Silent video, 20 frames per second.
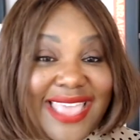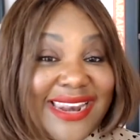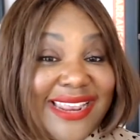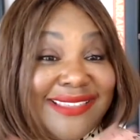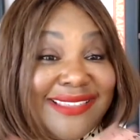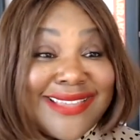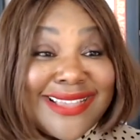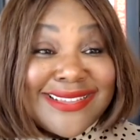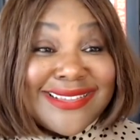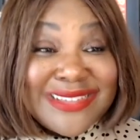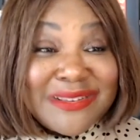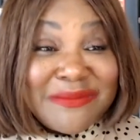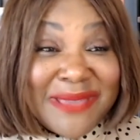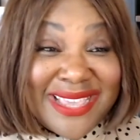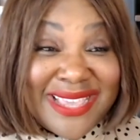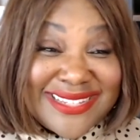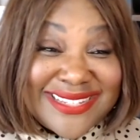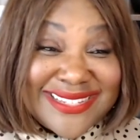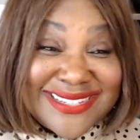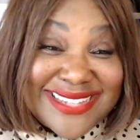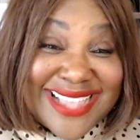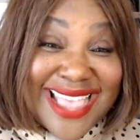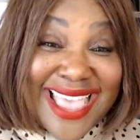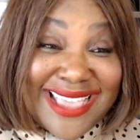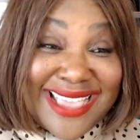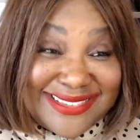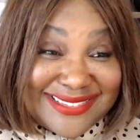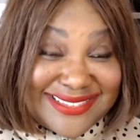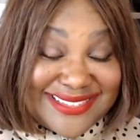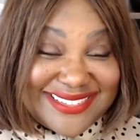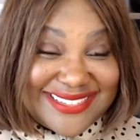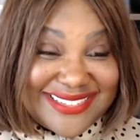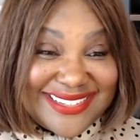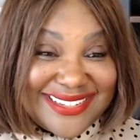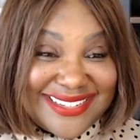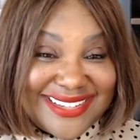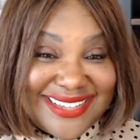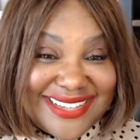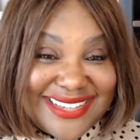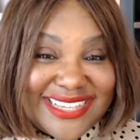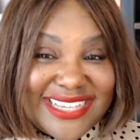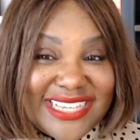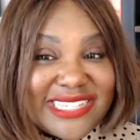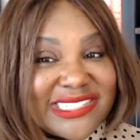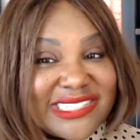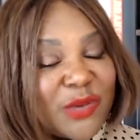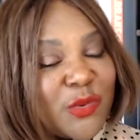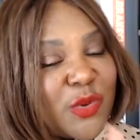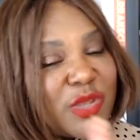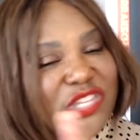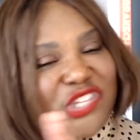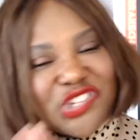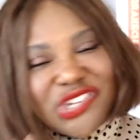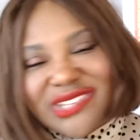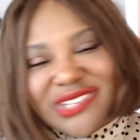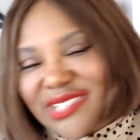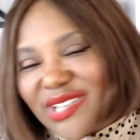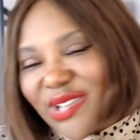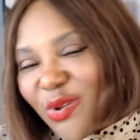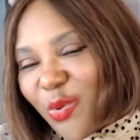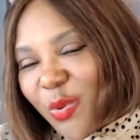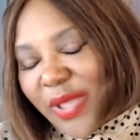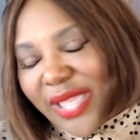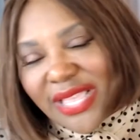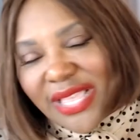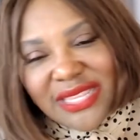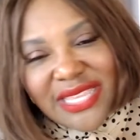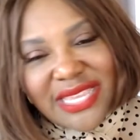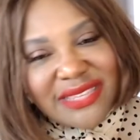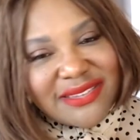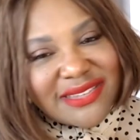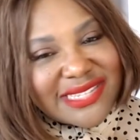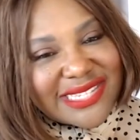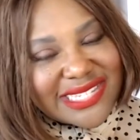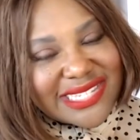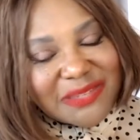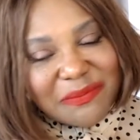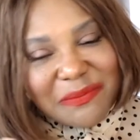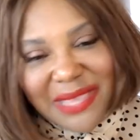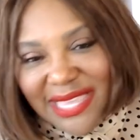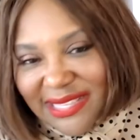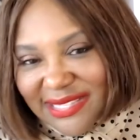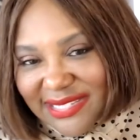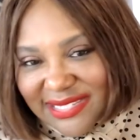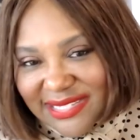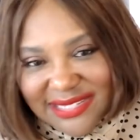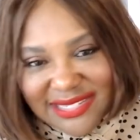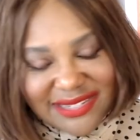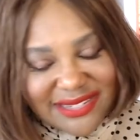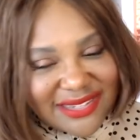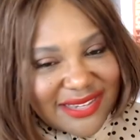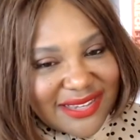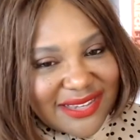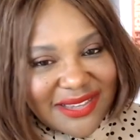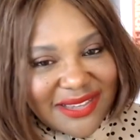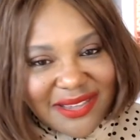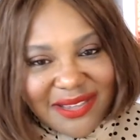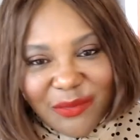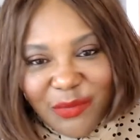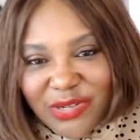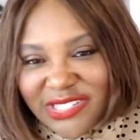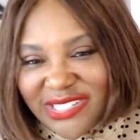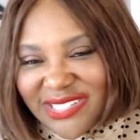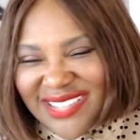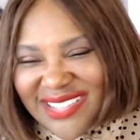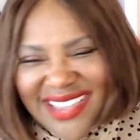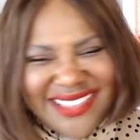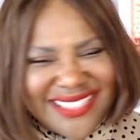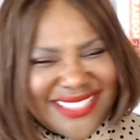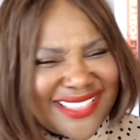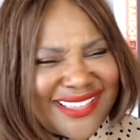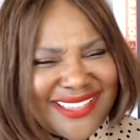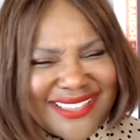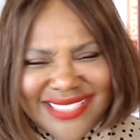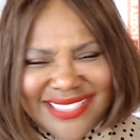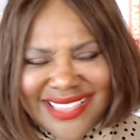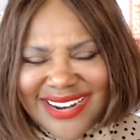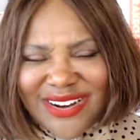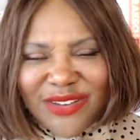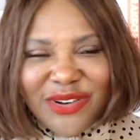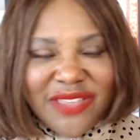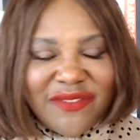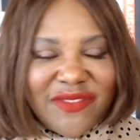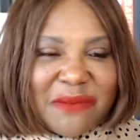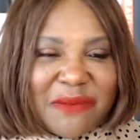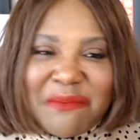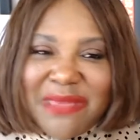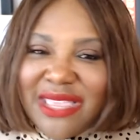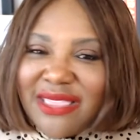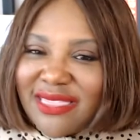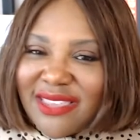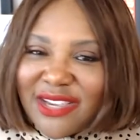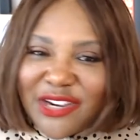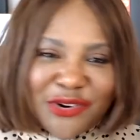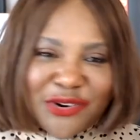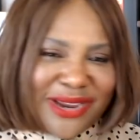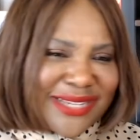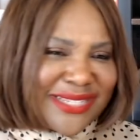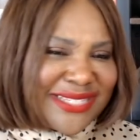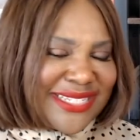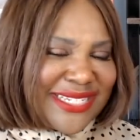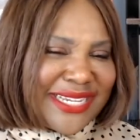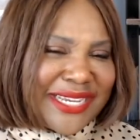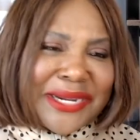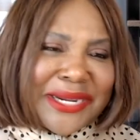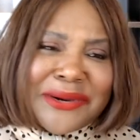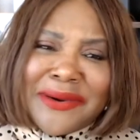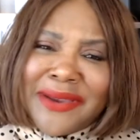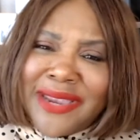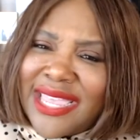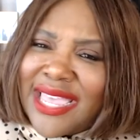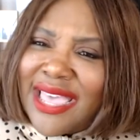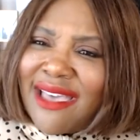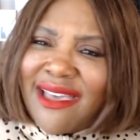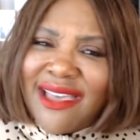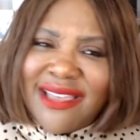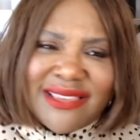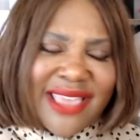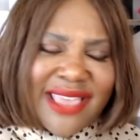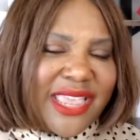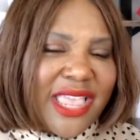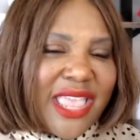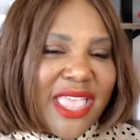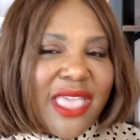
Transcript: And it doesn't make sense. So it's just quickly dismissed. We're just like, they don't even meet the criteria.